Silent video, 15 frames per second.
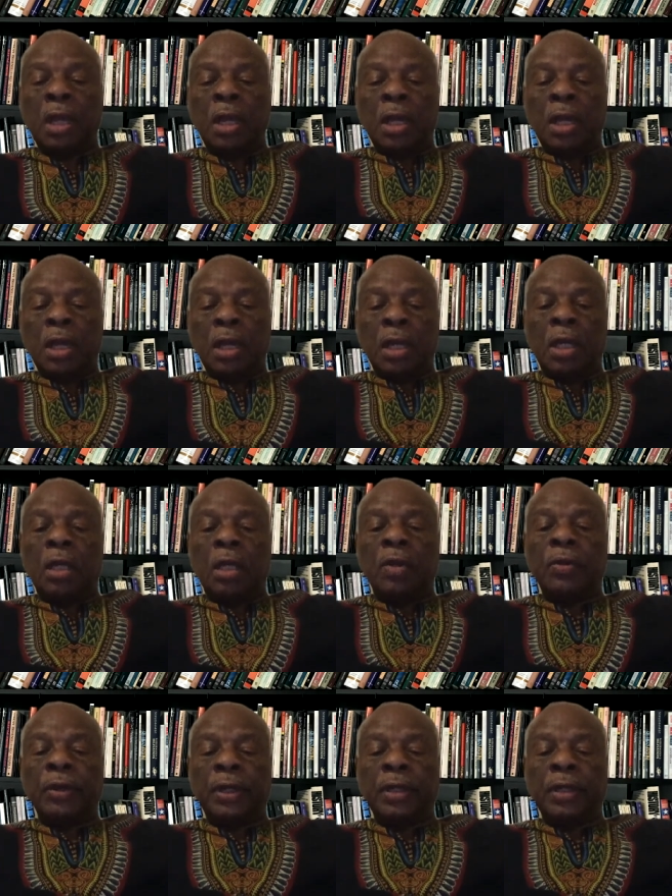
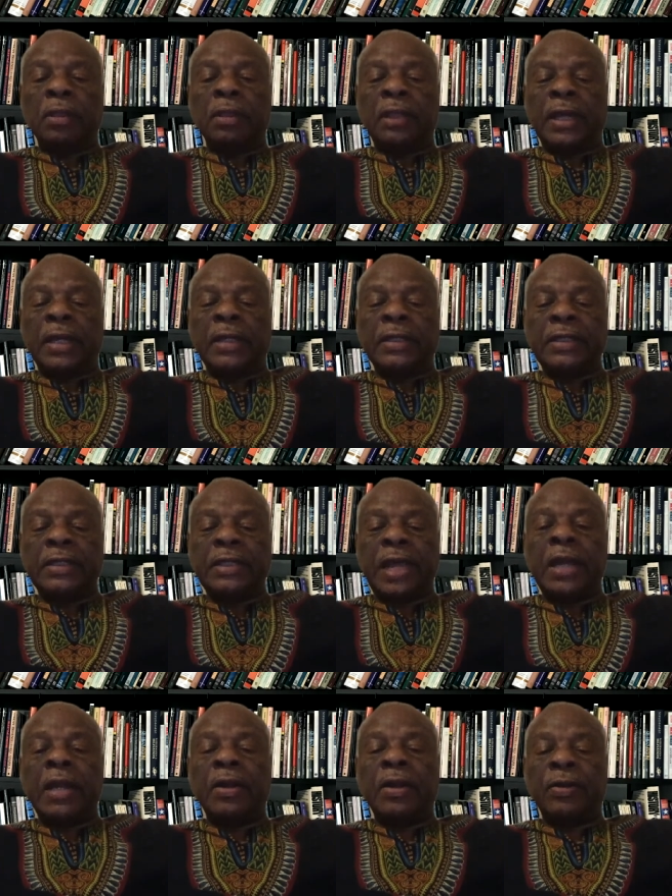colonial and
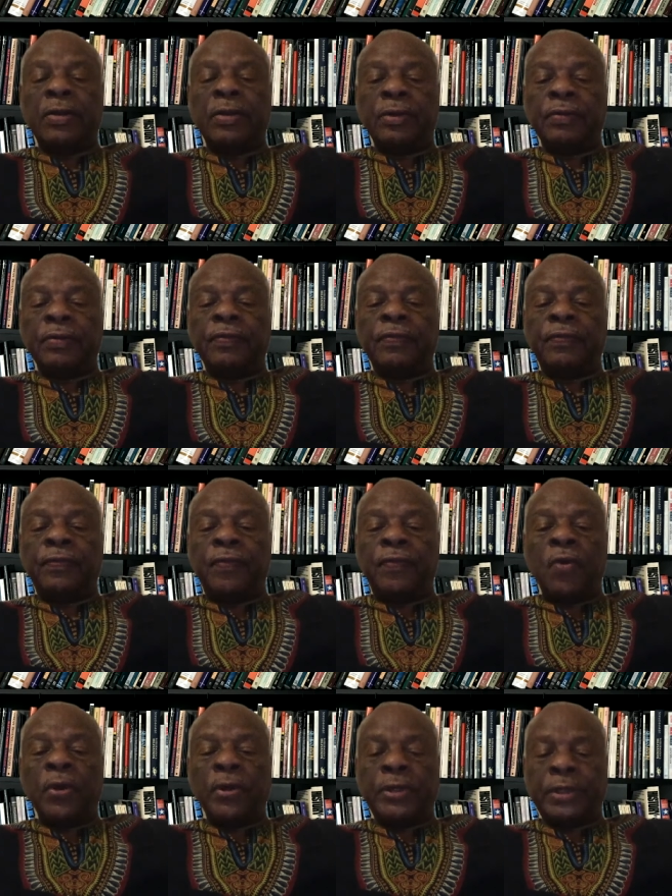settler
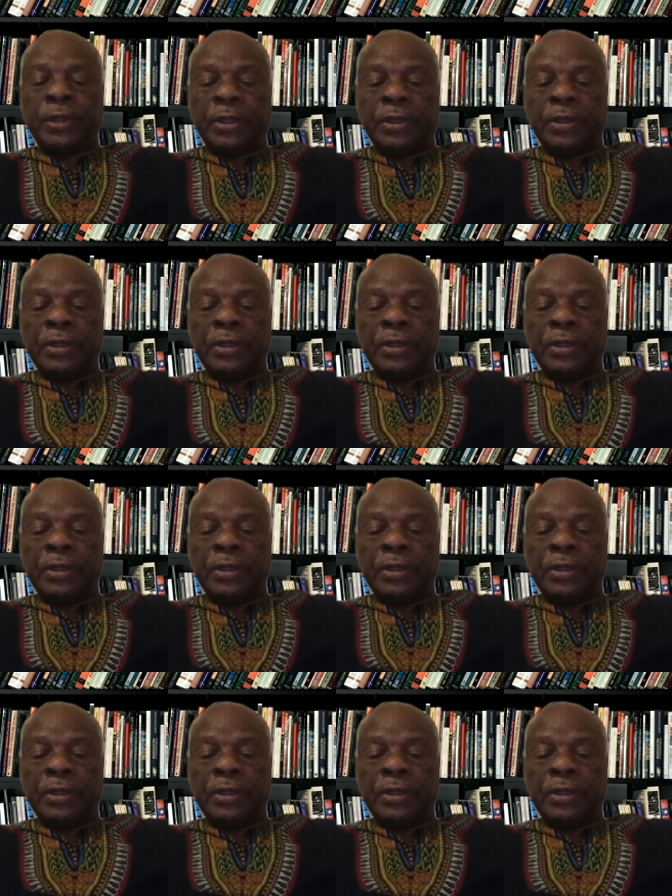forces